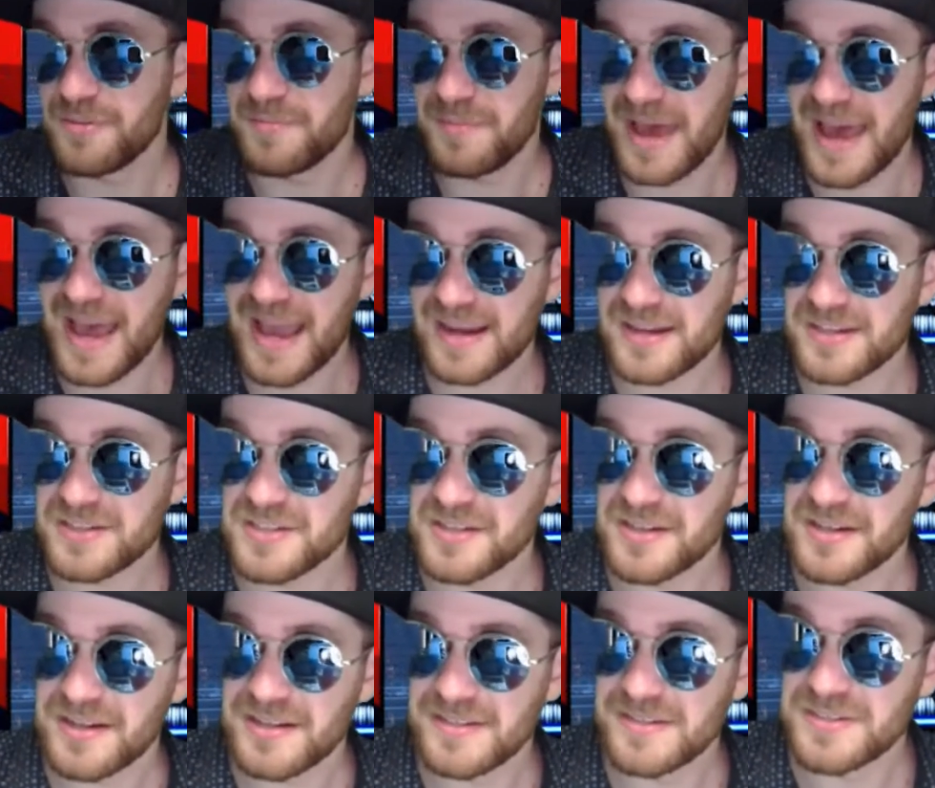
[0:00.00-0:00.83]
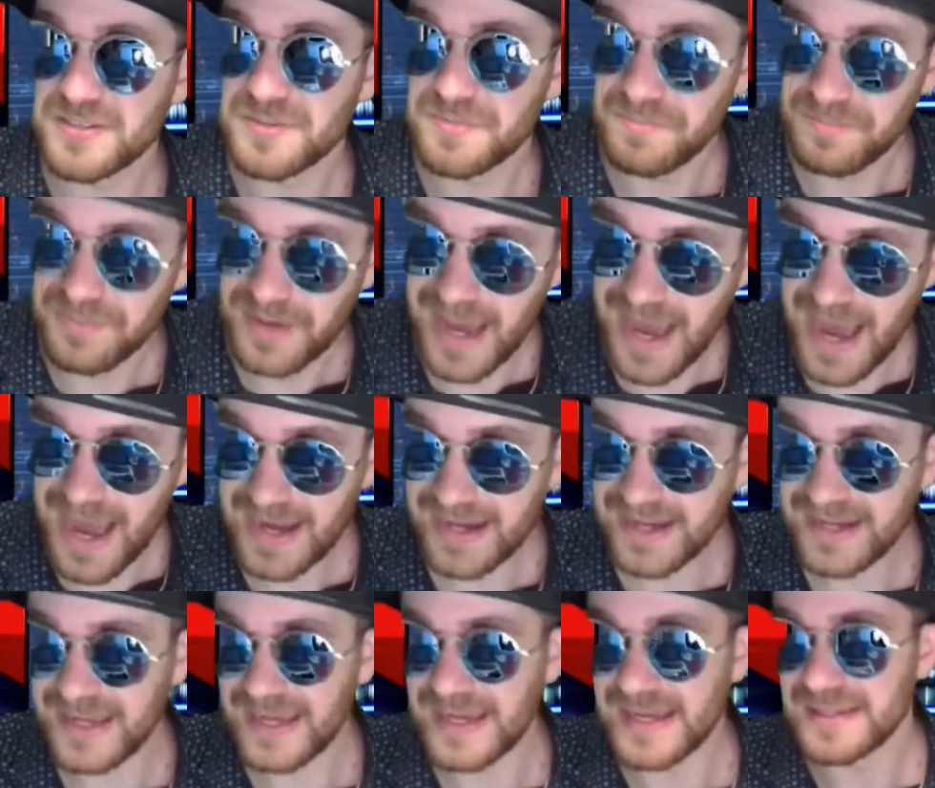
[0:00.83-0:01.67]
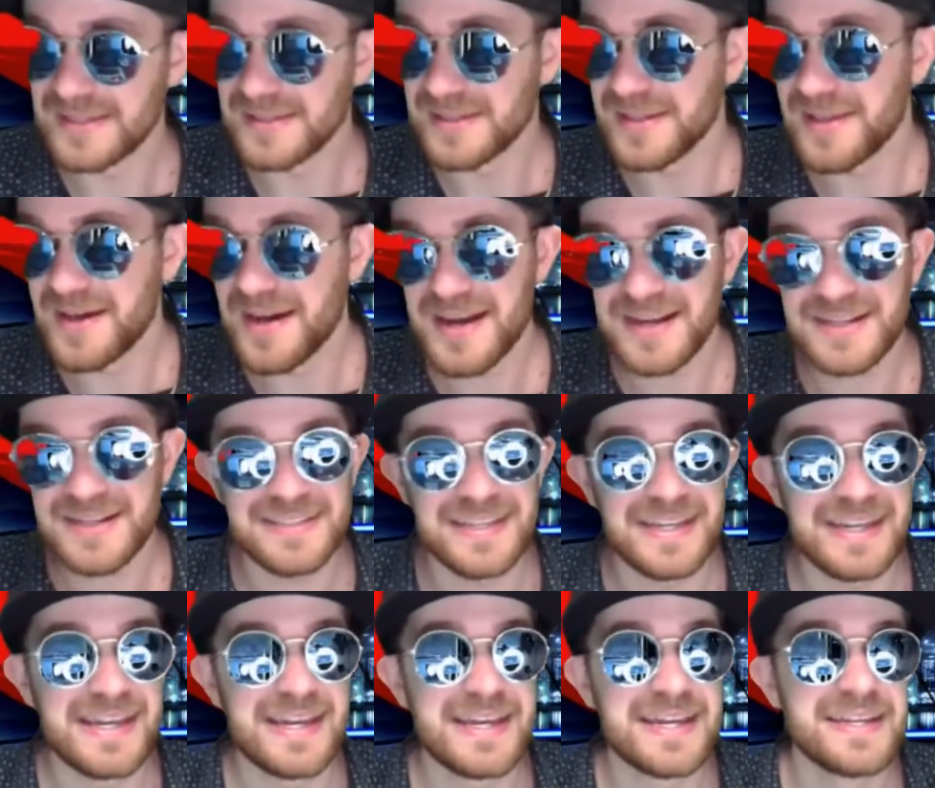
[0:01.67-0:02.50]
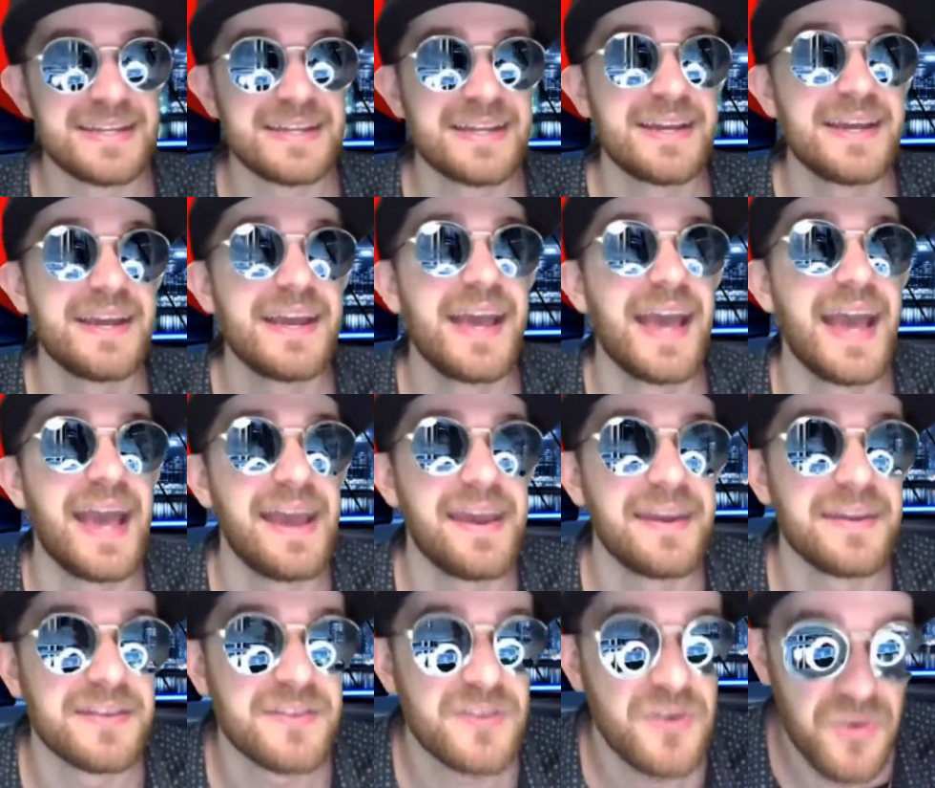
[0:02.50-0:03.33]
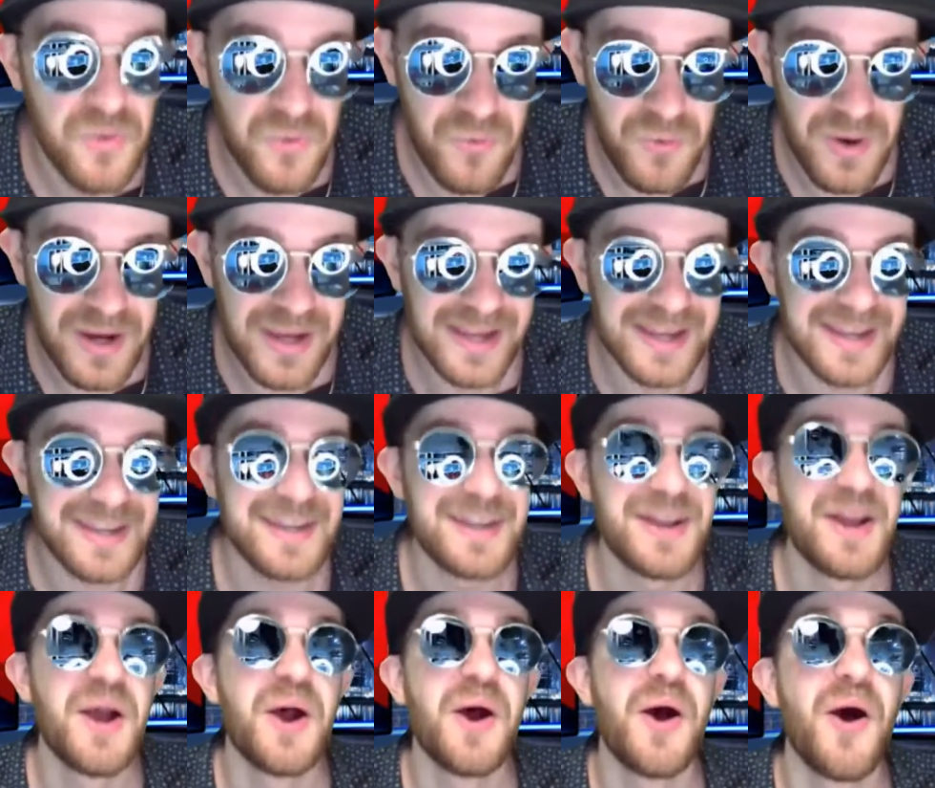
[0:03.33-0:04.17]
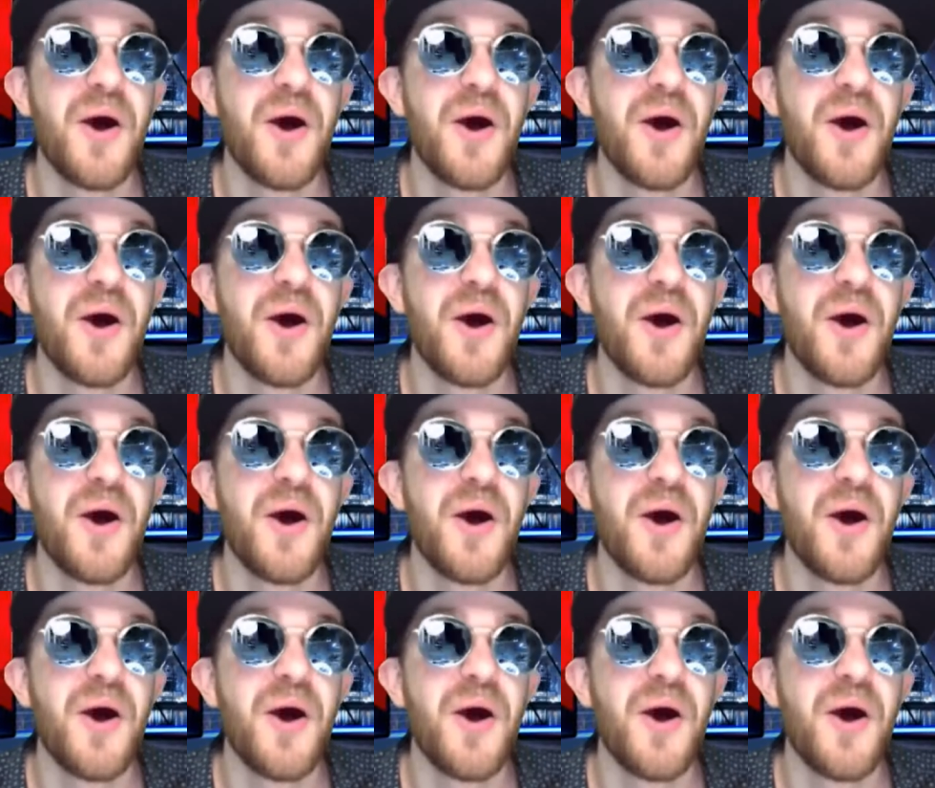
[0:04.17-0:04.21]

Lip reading: Mac took his back and locked in a quick